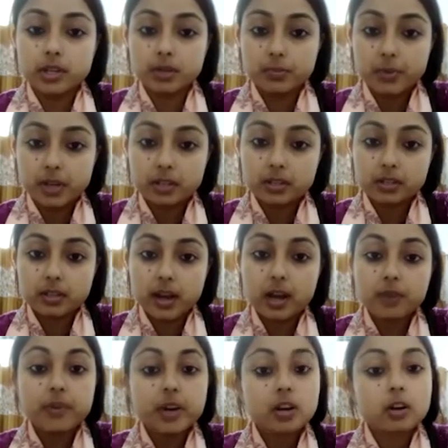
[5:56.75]
and we can
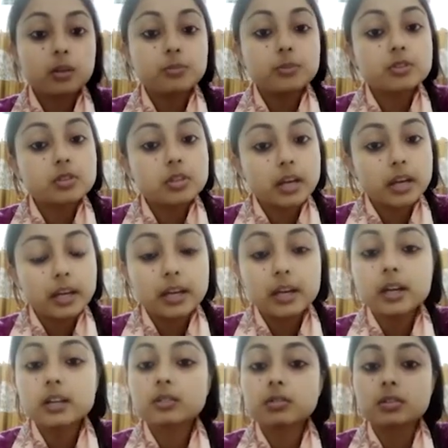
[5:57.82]
almost hear those
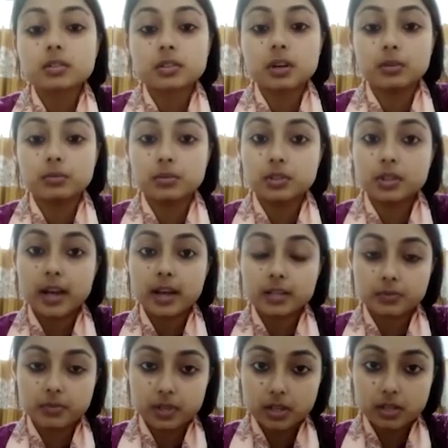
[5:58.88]
sounds as we read.
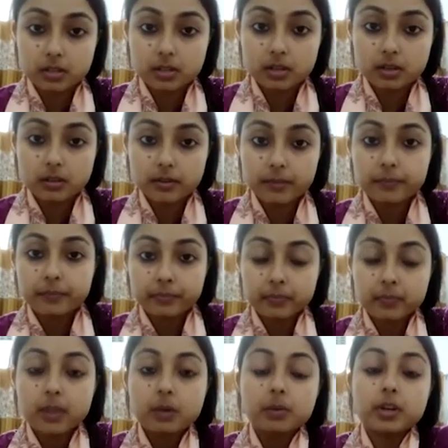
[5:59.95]
What did
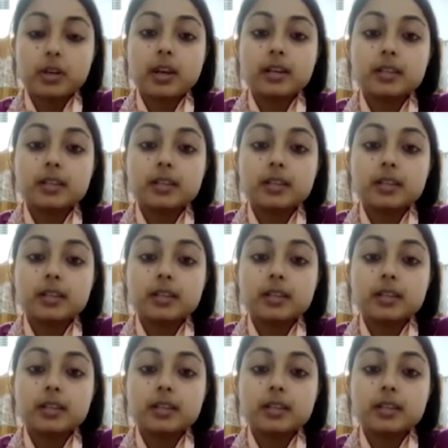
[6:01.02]
I say?